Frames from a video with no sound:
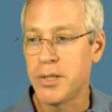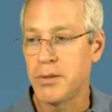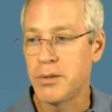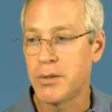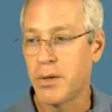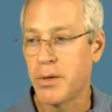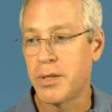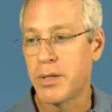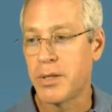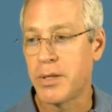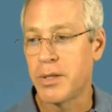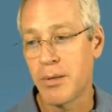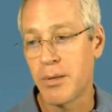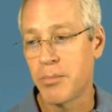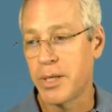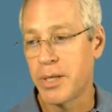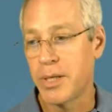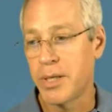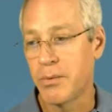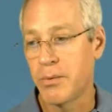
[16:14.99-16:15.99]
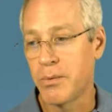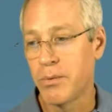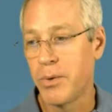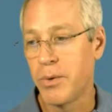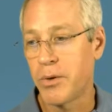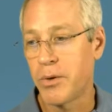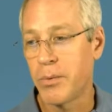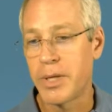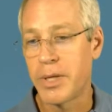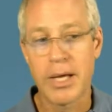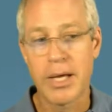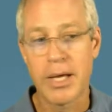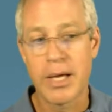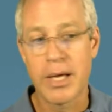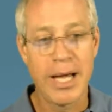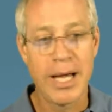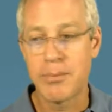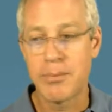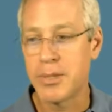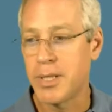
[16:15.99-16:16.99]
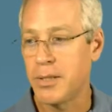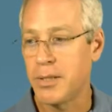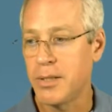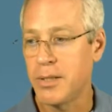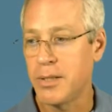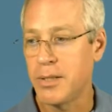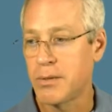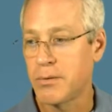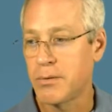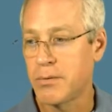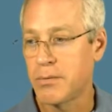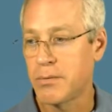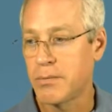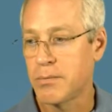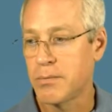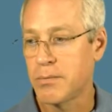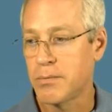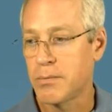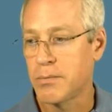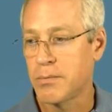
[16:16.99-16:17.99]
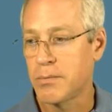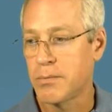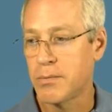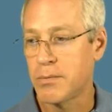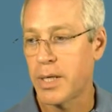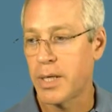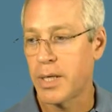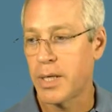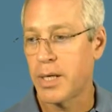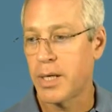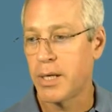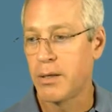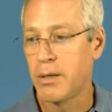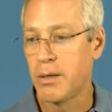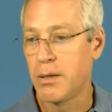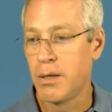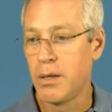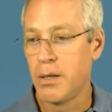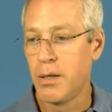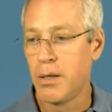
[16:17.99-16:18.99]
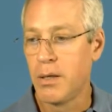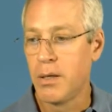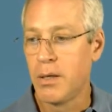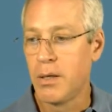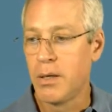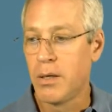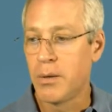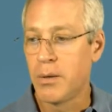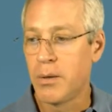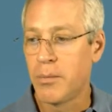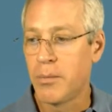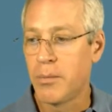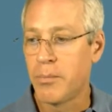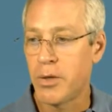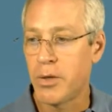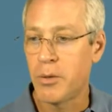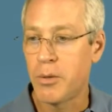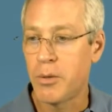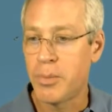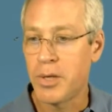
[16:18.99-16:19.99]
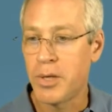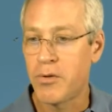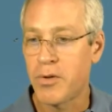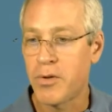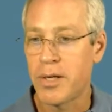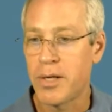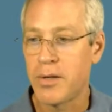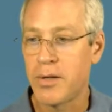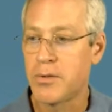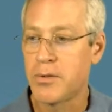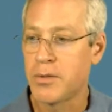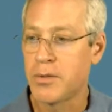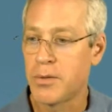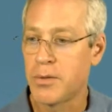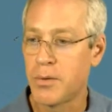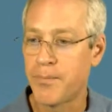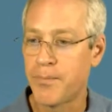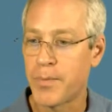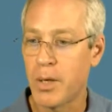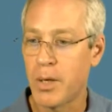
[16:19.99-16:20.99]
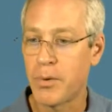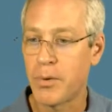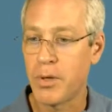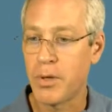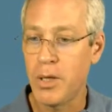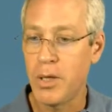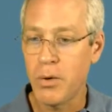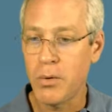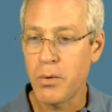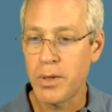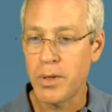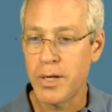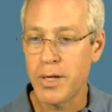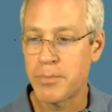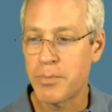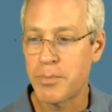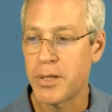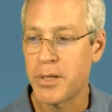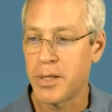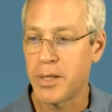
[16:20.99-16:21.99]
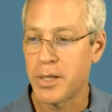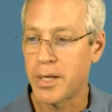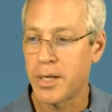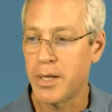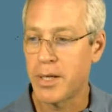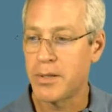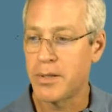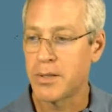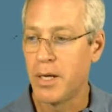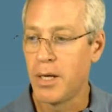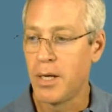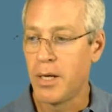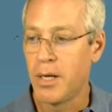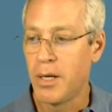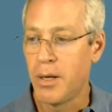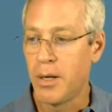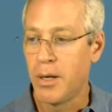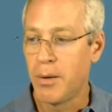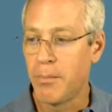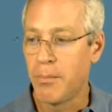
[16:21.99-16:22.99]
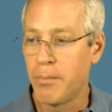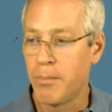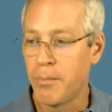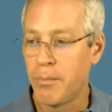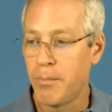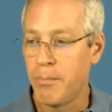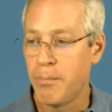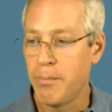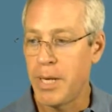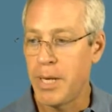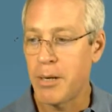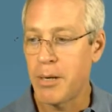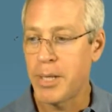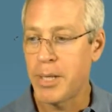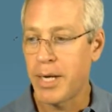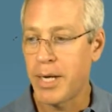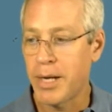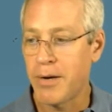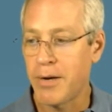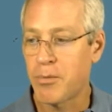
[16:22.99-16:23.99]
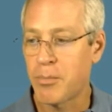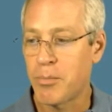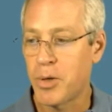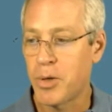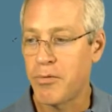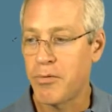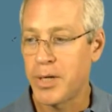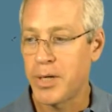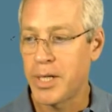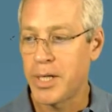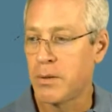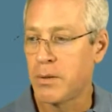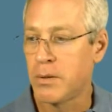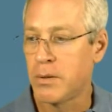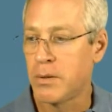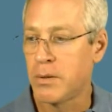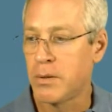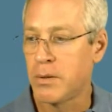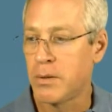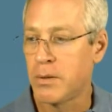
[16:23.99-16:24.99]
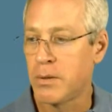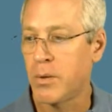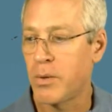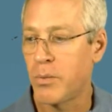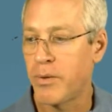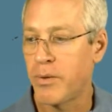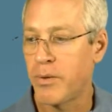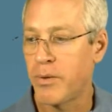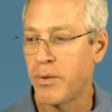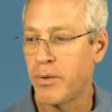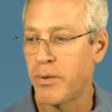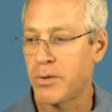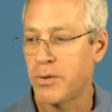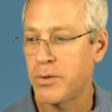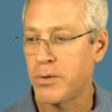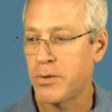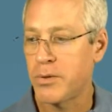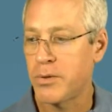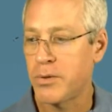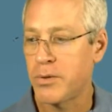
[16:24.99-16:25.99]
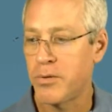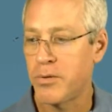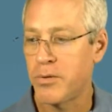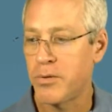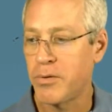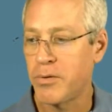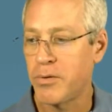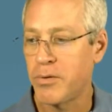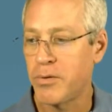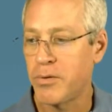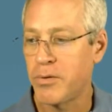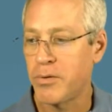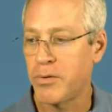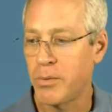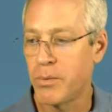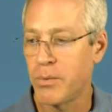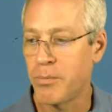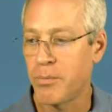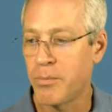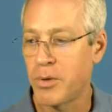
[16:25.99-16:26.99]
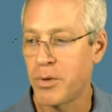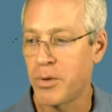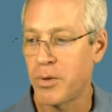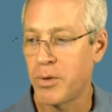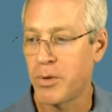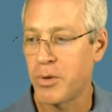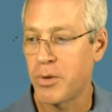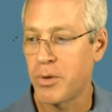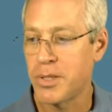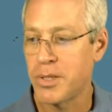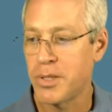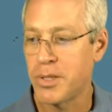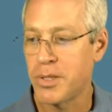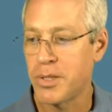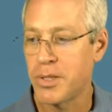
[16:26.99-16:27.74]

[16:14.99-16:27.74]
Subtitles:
So it's simply with or without an abscess. Okay. But acute appendicitis with localized peritonitis may or may not have a perforation. So you see a without perforation and a with perforation.